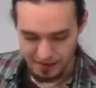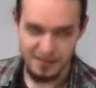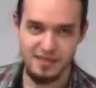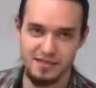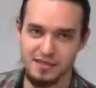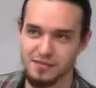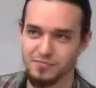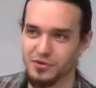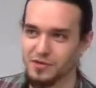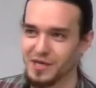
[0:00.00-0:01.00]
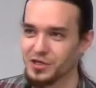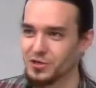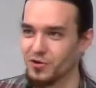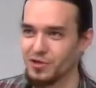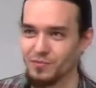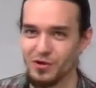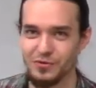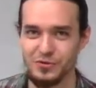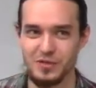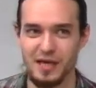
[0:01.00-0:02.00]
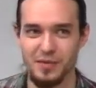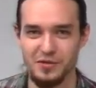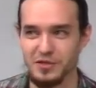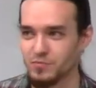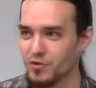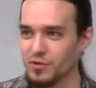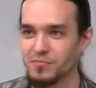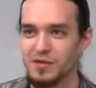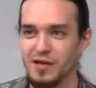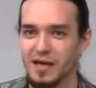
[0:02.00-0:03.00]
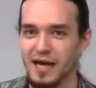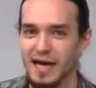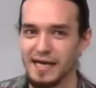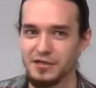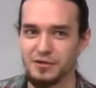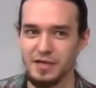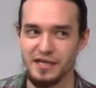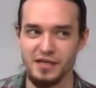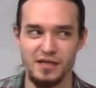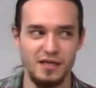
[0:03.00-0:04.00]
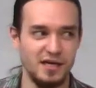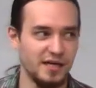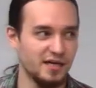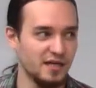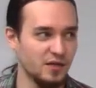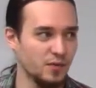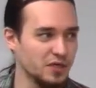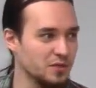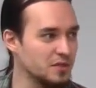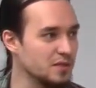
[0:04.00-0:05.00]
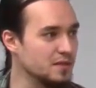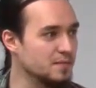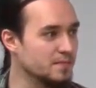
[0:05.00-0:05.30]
that's pretty much all I'm going to say about this problem. Are there any questions?